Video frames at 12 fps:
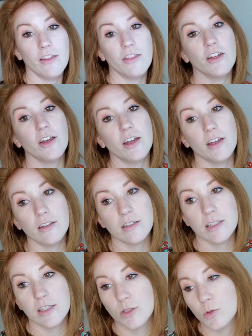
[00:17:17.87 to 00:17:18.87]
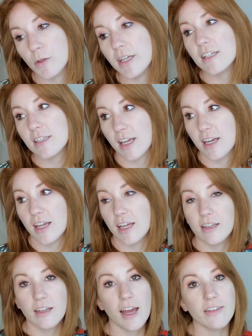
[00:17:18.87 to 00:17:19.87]
the sweetest
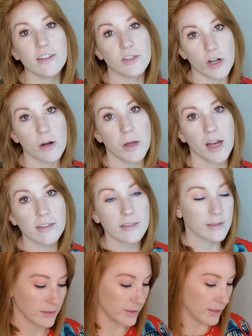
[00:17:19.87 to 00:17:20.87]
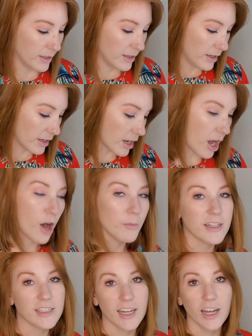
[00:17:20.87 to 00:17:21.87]
lady at the Starbucks
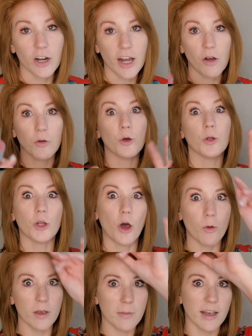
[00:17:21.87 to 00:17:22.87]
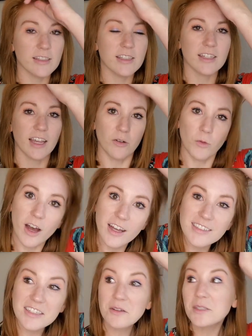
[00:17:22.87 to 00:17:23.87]
commenting on how glowy my skin
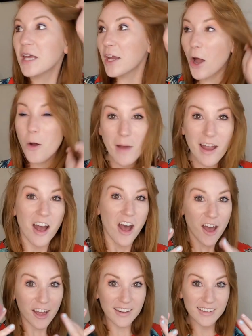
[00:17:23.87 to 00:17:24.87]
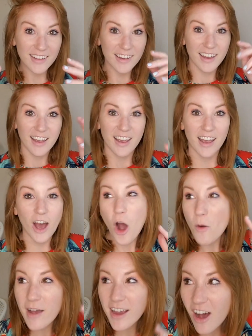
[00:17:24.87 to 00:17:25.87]
was, and I was like, oh
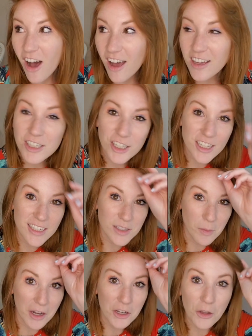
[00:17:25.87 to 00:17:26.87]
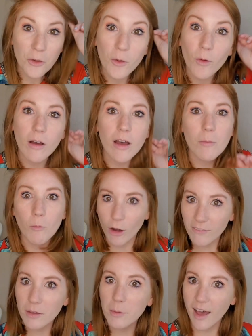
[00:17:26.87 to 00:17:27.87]
my gosh, it's my new
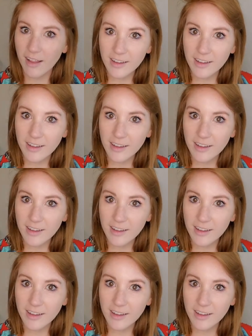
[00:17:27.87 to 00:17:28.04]
Morphe palette.